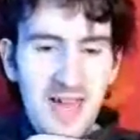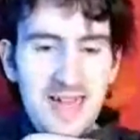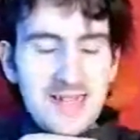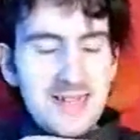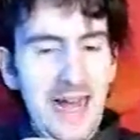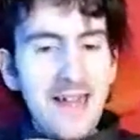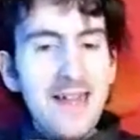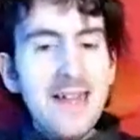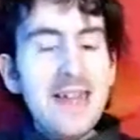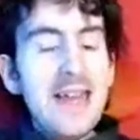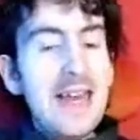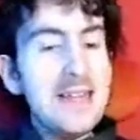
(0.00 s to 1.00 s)
It's like,
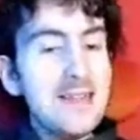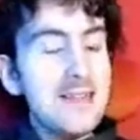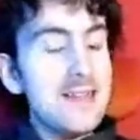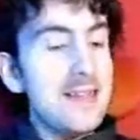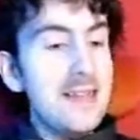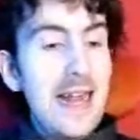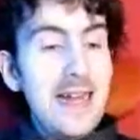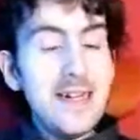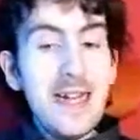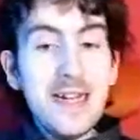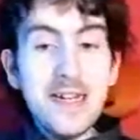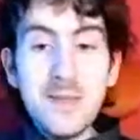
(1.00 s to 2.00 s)

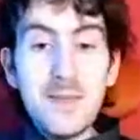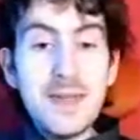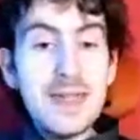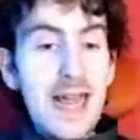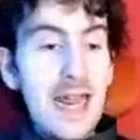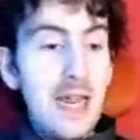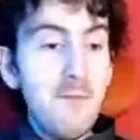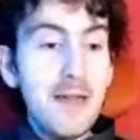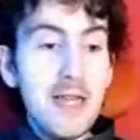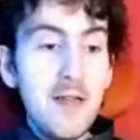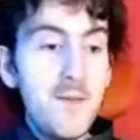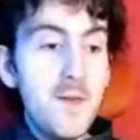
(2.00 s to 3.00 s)
she's just playing
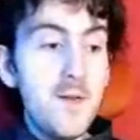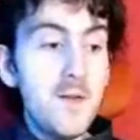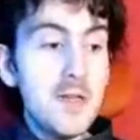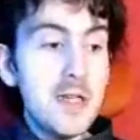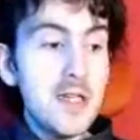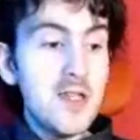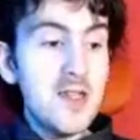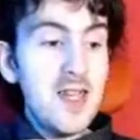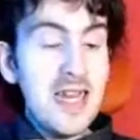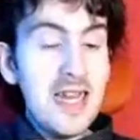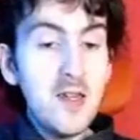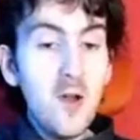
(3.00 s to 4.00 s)
with her food and just
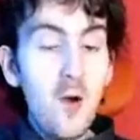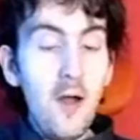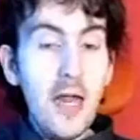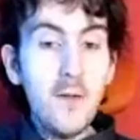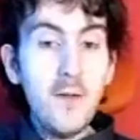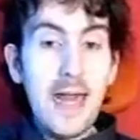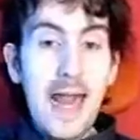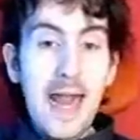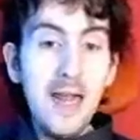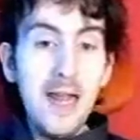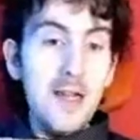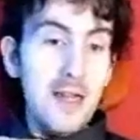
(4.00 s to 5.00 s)
toying with
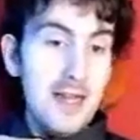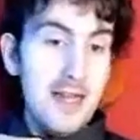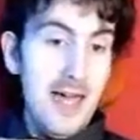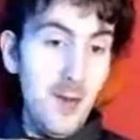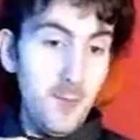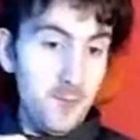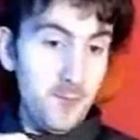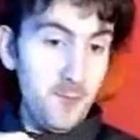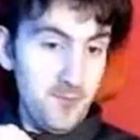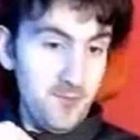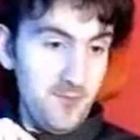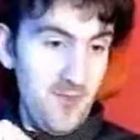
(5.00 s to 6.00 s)
it, you know.
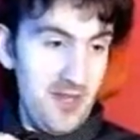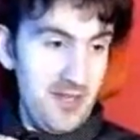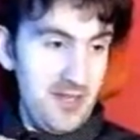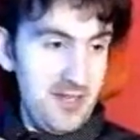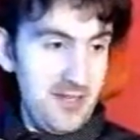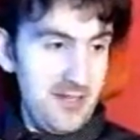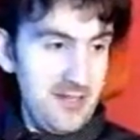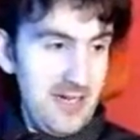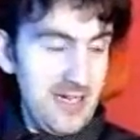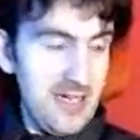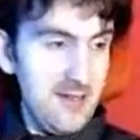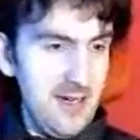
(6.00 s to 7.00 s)
It's
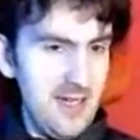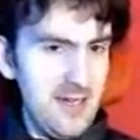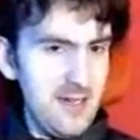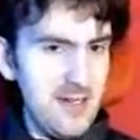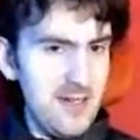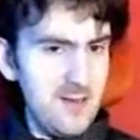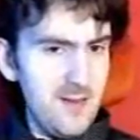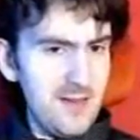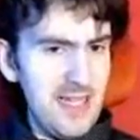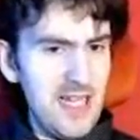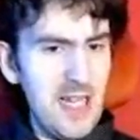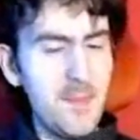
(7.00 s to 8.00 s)
like
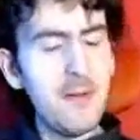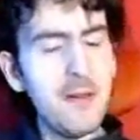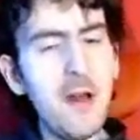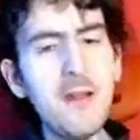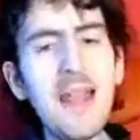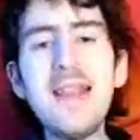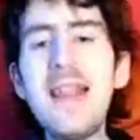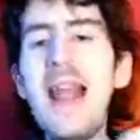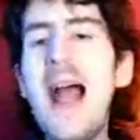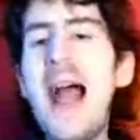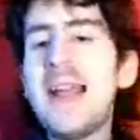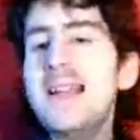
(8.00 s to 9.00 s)
she's prolonging the
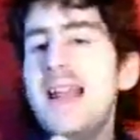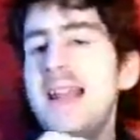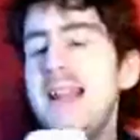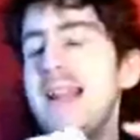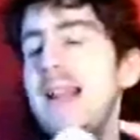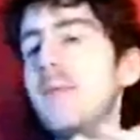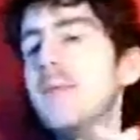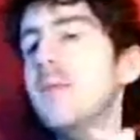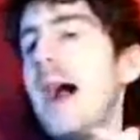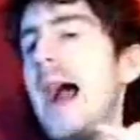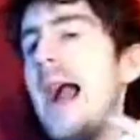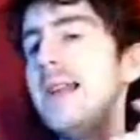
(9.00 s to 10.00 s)
agony, the
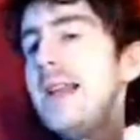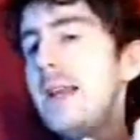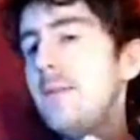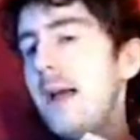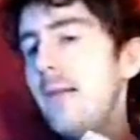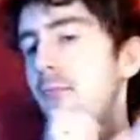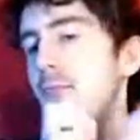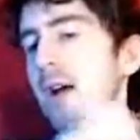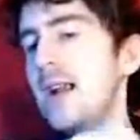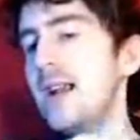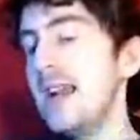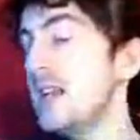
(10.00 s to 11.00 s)
inevitable agony where
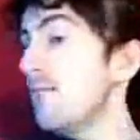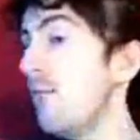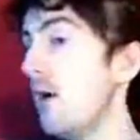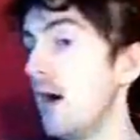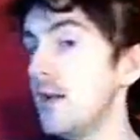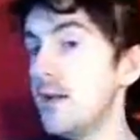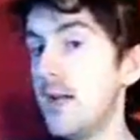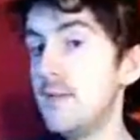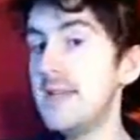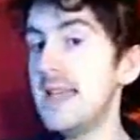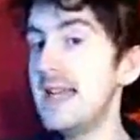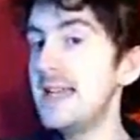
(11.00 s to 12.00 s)
at least one of
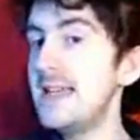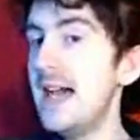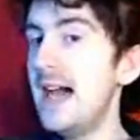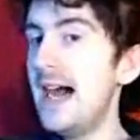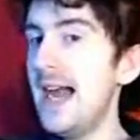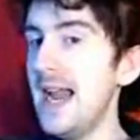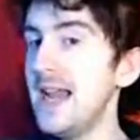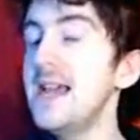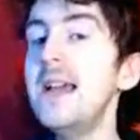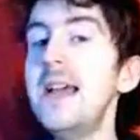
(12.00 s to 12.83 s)
them is going to die.